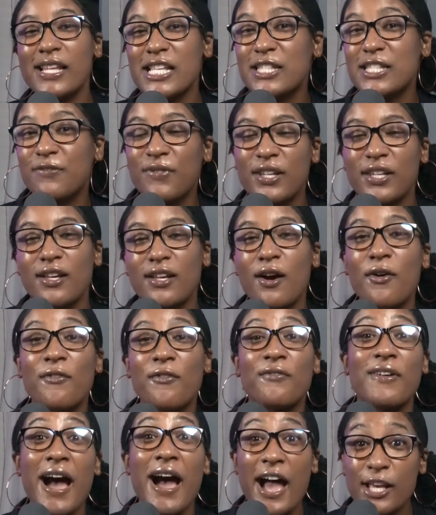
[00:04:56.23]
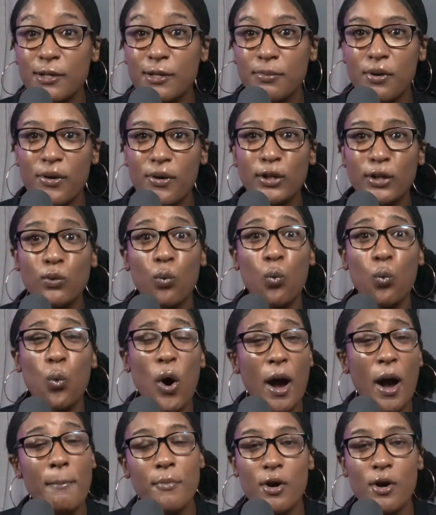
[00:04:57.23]
this video valuable and
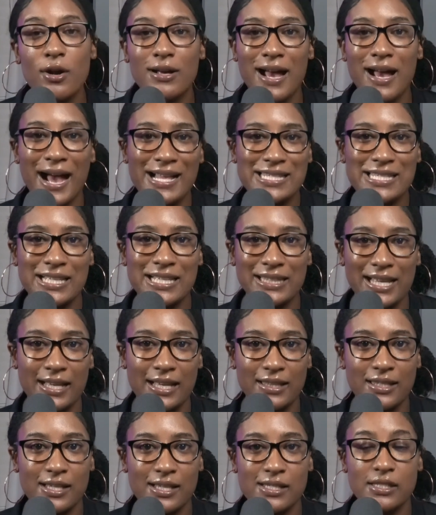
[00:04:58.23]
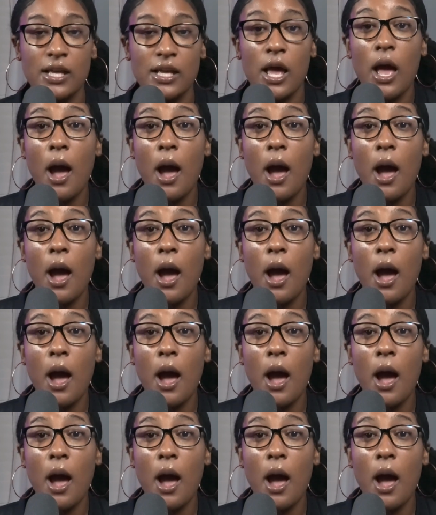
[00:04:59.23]
want more content like this,